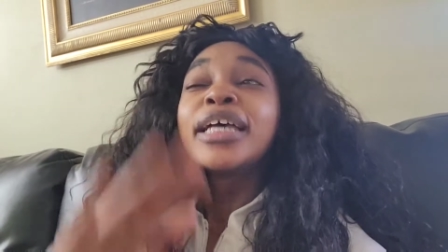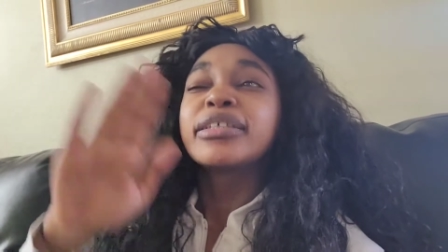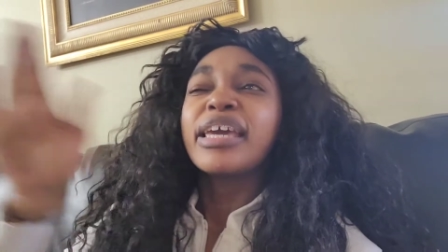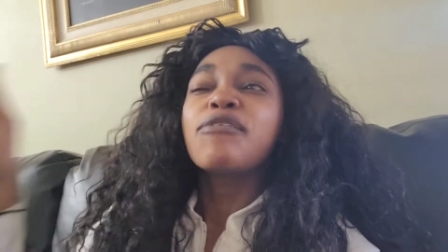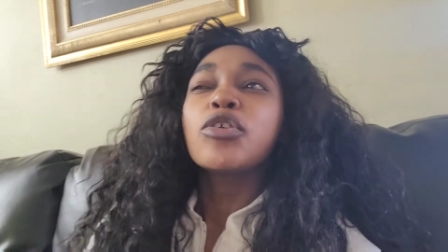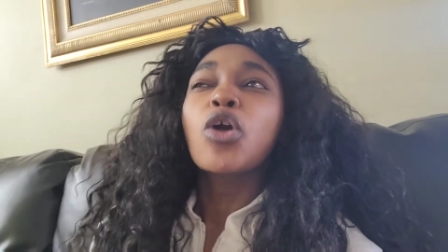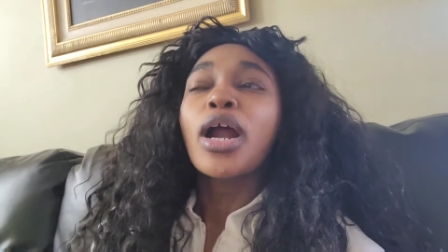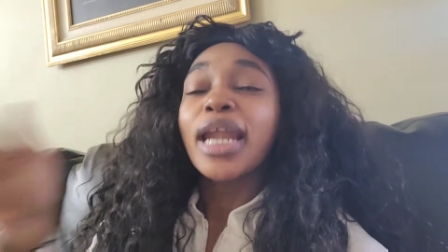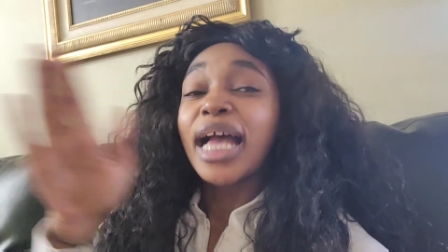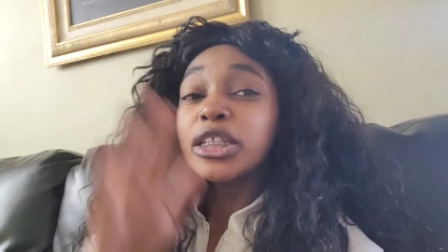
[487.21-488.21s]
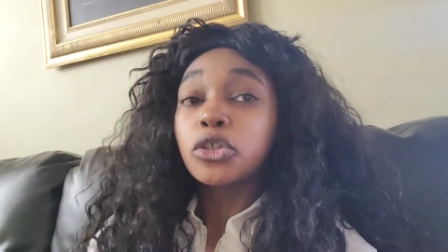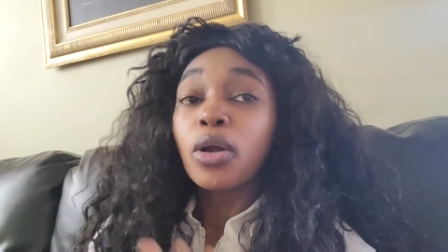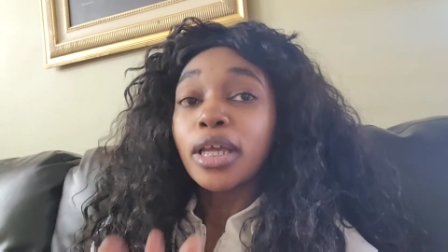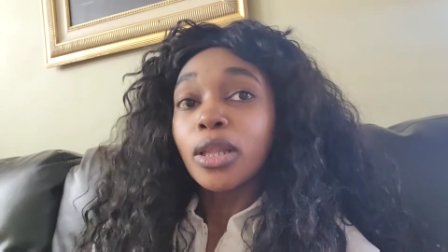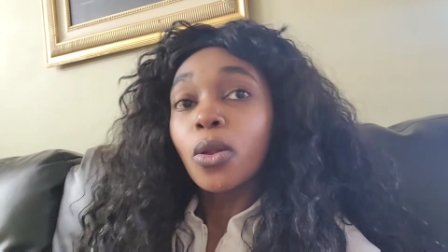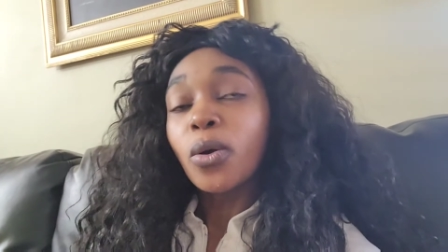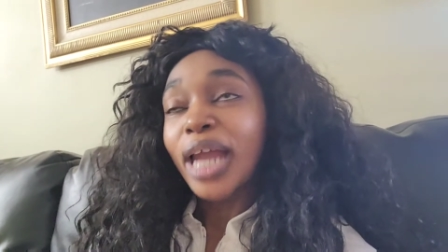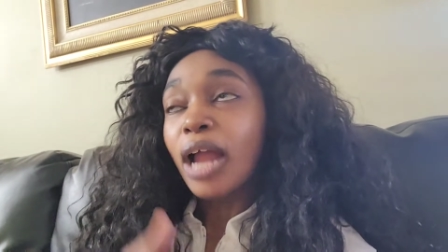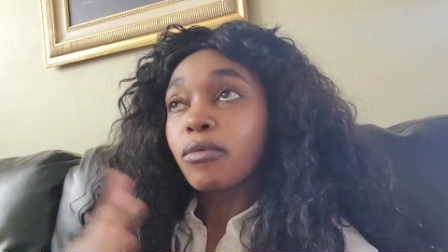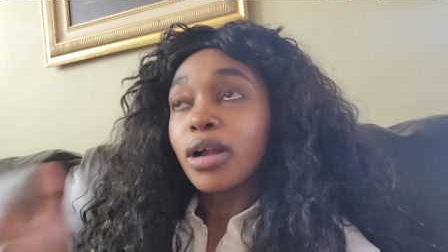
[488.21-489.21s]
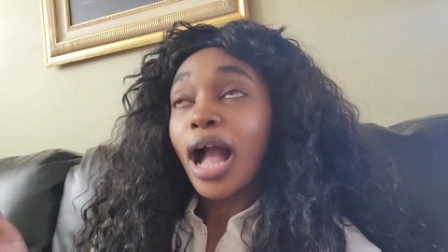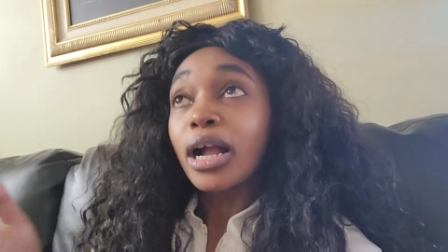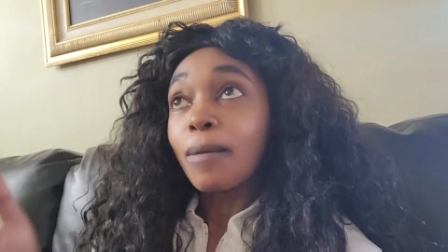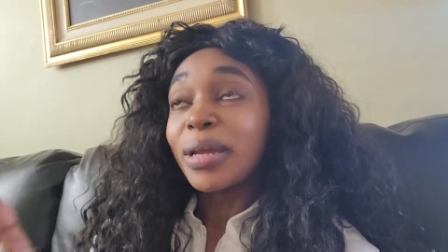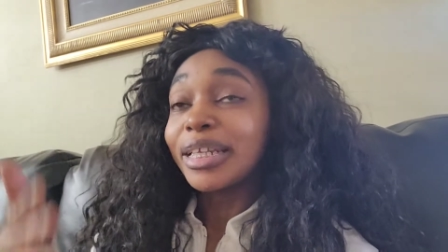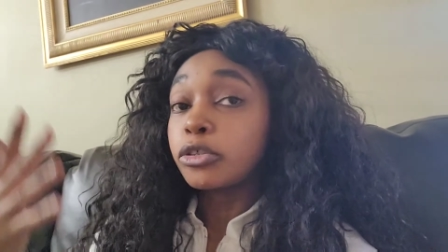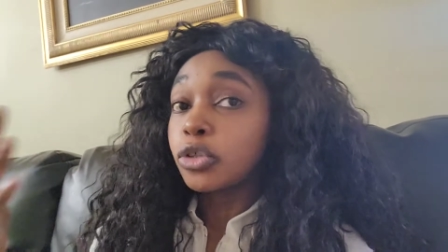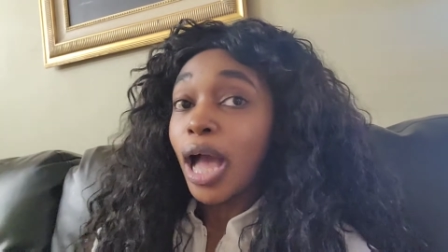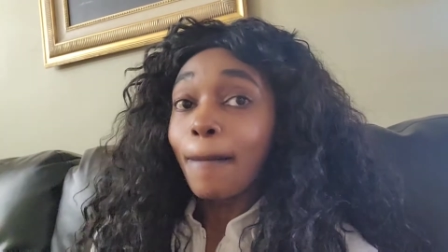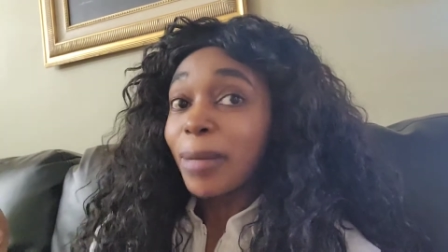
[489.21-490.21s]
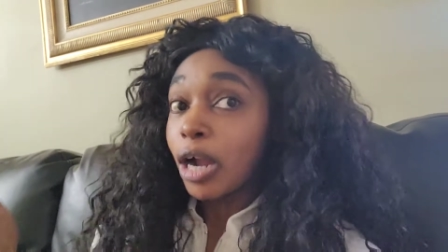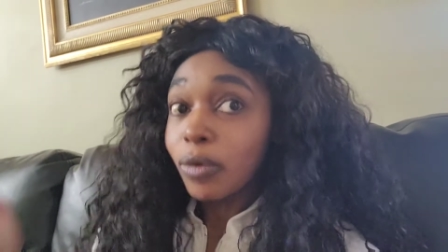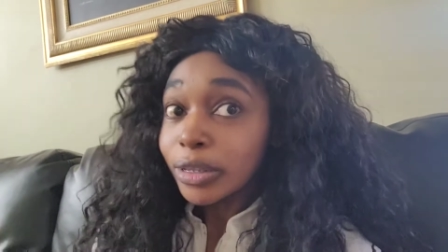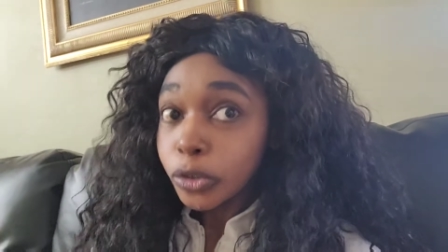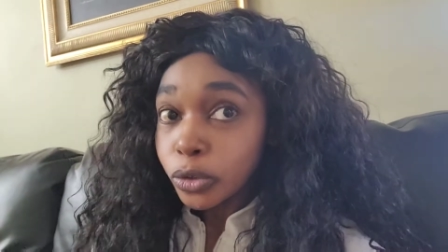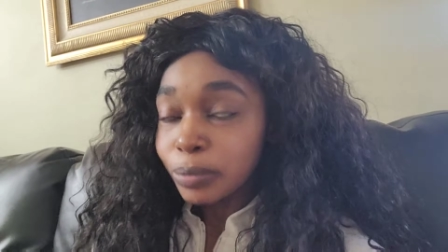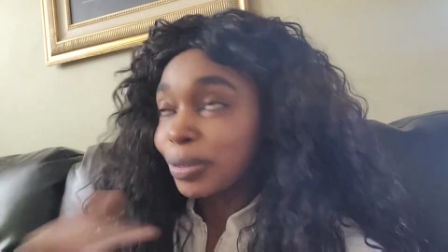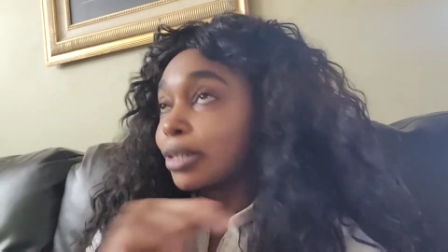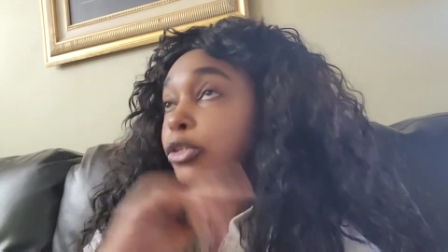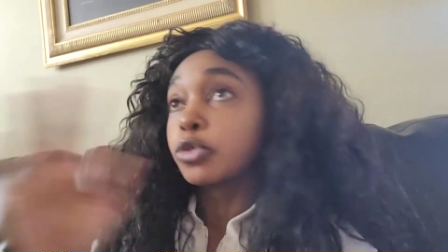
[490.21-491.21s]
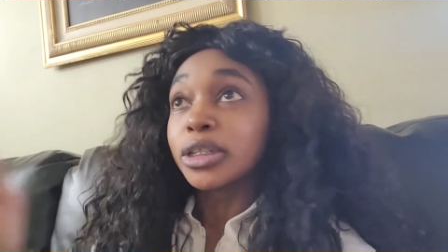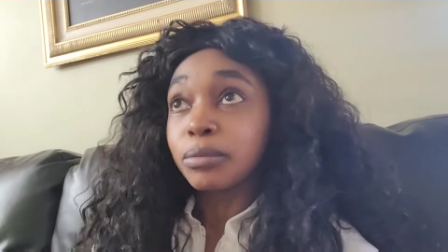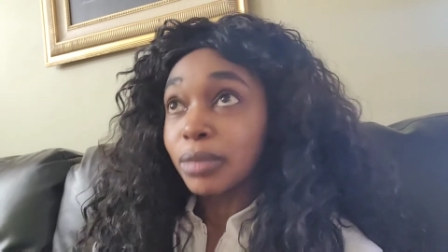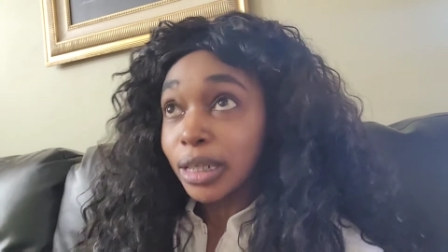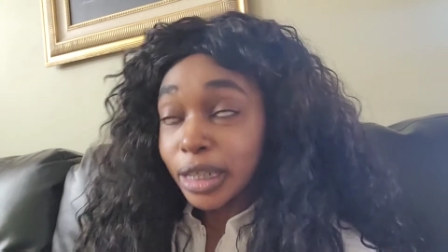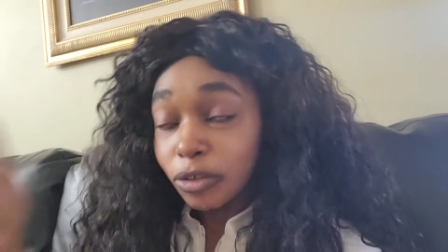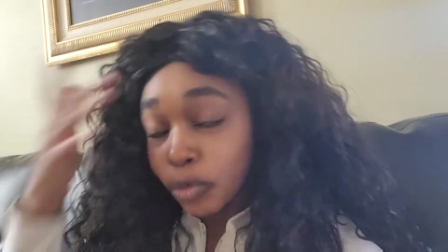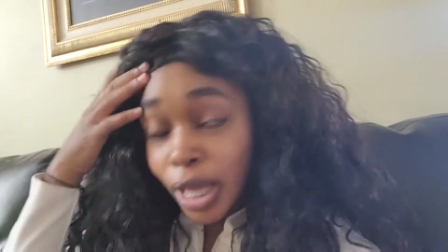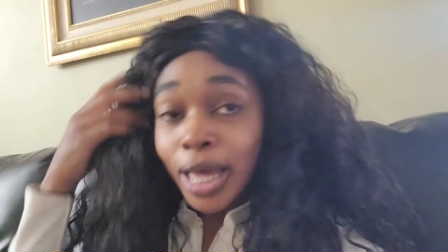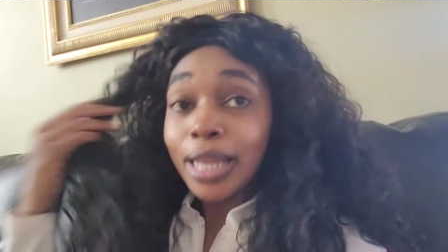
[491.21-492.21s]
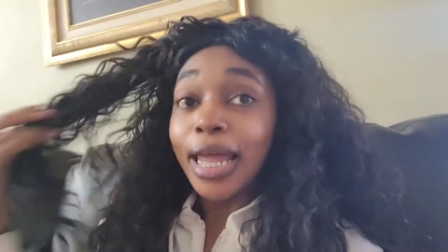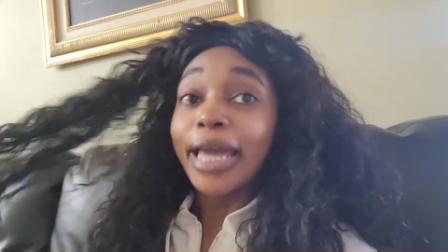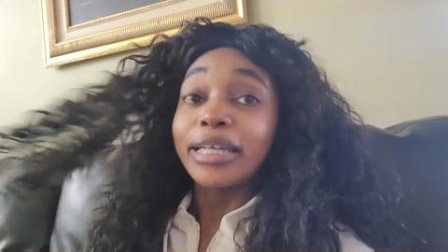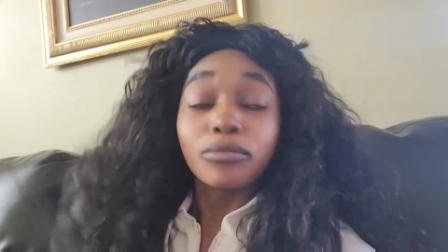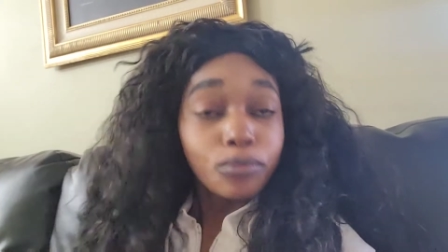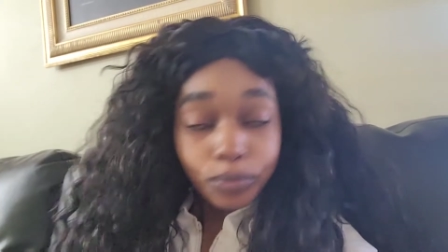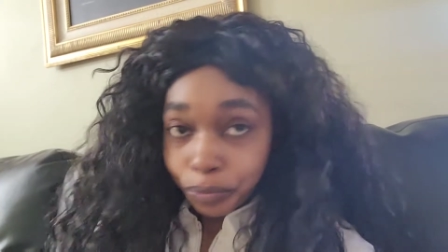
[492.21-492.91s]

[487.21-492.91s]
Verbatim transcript: So if you are not strong in the Lord, I, I recommend that you not buy crystals because trust and believe like